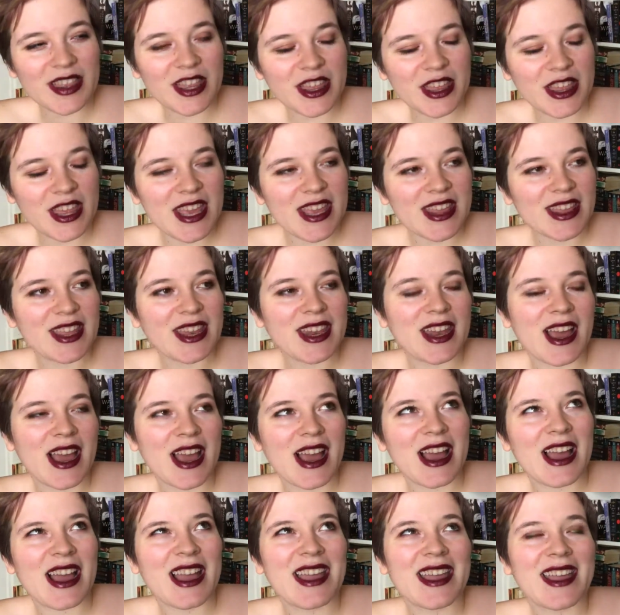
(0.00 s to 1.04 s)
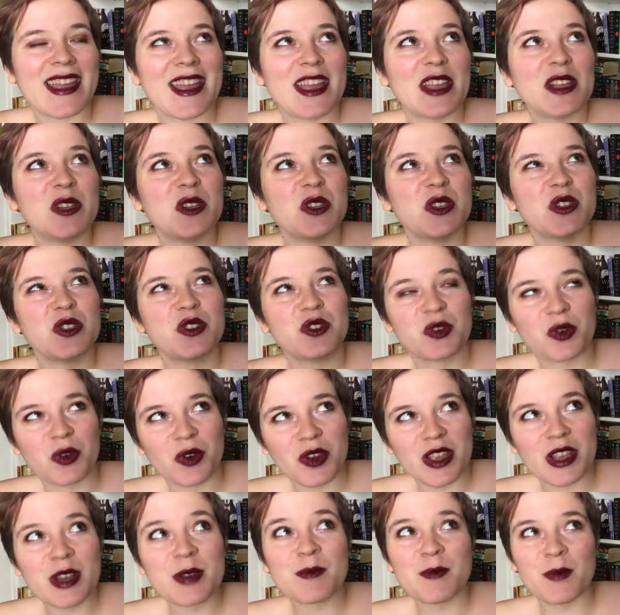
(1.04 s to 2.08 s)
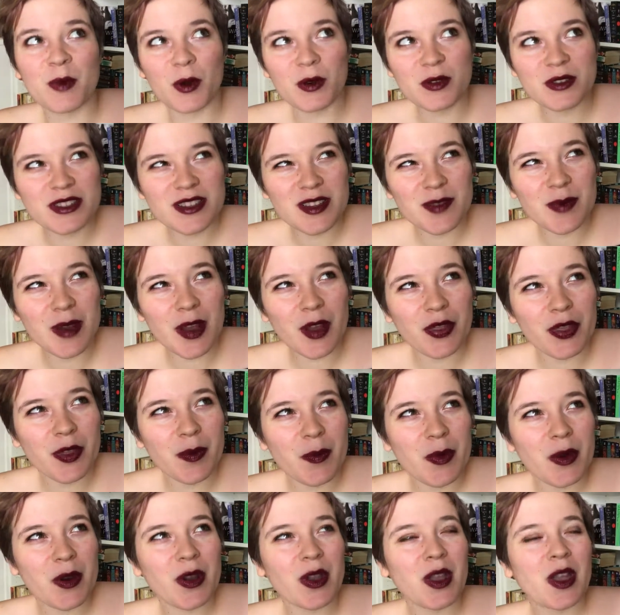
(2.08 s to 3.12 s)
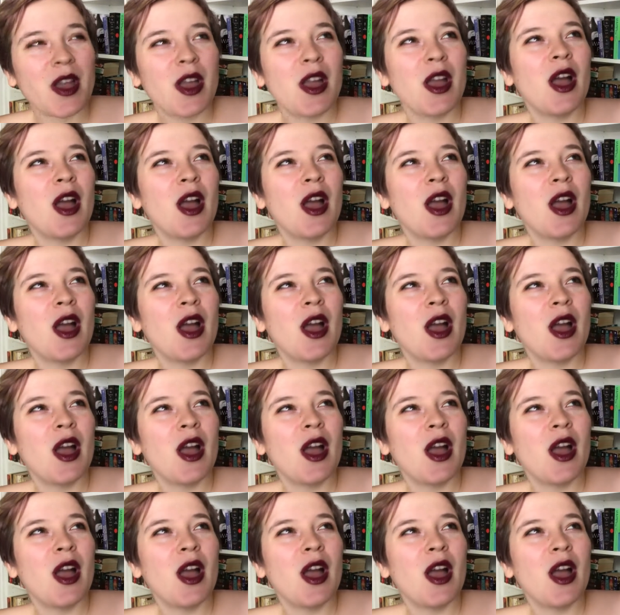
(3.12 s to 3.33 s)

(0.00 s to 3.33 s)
the thing that I enjoyed most about the book,